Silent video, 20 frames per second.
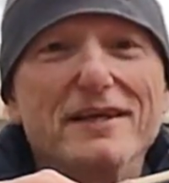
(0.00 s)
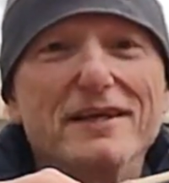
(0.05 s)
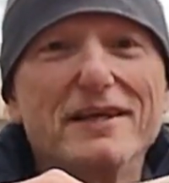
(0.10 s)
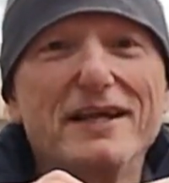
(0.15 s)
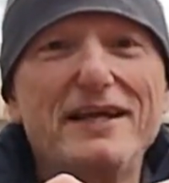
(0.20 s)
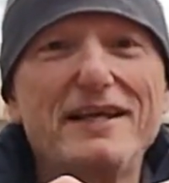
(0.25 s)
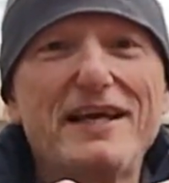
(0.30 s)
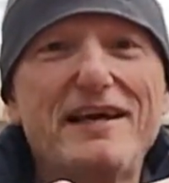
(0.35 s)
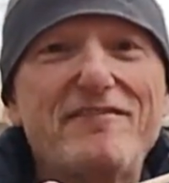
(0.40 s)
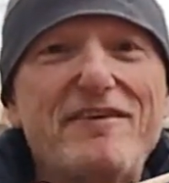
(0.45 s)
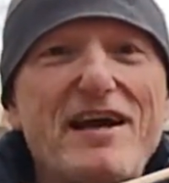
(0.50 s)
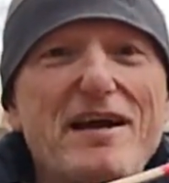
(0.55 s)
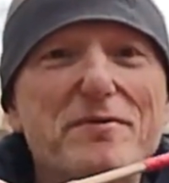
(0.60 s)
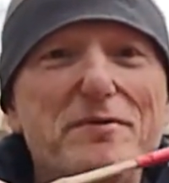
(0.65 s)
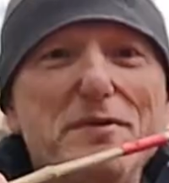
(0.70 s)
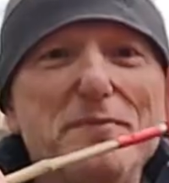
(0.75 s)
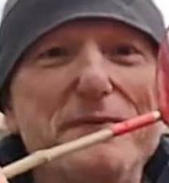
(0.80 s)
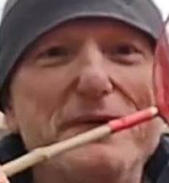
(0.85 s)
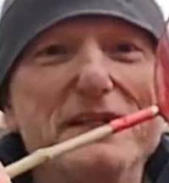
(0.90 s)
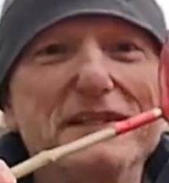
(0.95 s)
Lately, I
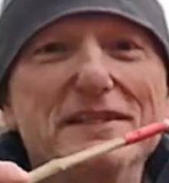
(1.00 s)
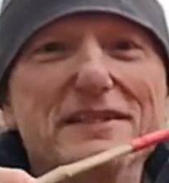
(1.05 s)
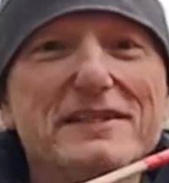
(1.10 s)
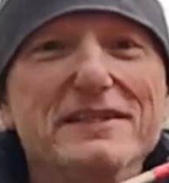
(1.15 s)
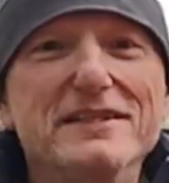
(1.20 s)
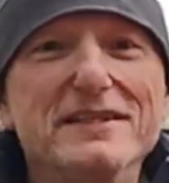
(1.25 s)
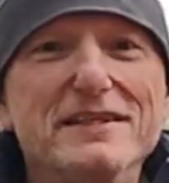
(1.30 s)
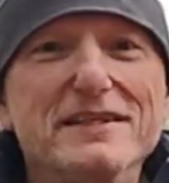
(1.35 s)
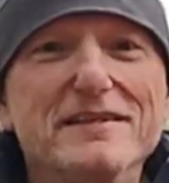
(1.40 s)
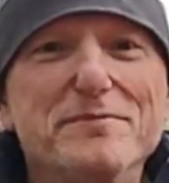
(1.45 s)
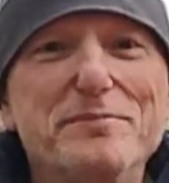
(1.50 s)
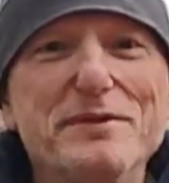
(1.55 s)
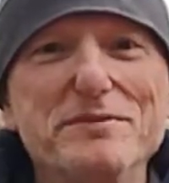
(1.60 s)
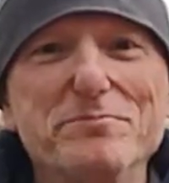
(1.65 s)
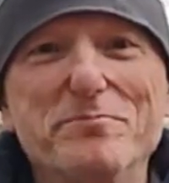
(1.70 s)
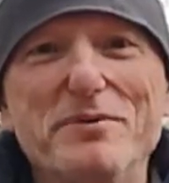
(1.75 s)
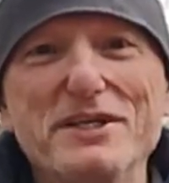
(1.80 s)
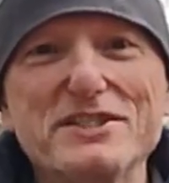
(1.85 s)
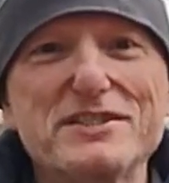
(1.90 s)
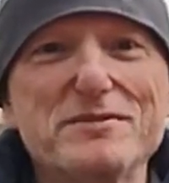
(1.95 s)
haven't been
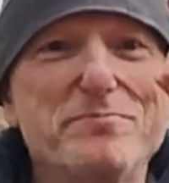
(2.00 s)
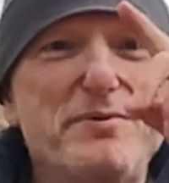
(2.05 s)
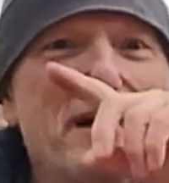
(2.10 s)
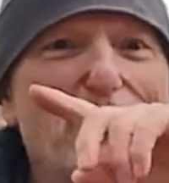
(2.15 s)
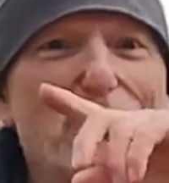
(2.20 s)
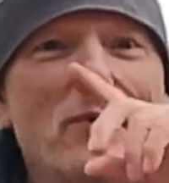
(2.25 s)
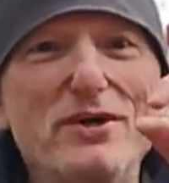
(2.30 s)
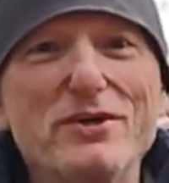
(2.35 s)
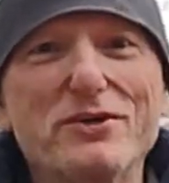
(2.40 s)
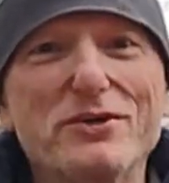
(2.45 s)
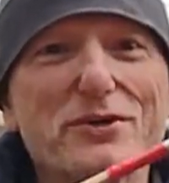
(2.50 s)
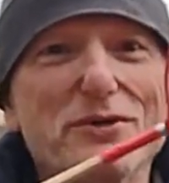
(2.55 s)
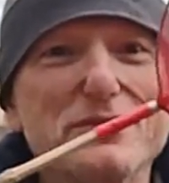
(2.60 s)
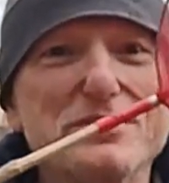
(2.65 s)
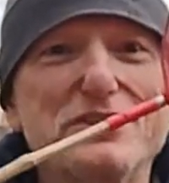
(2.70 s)
buzzing by one girl.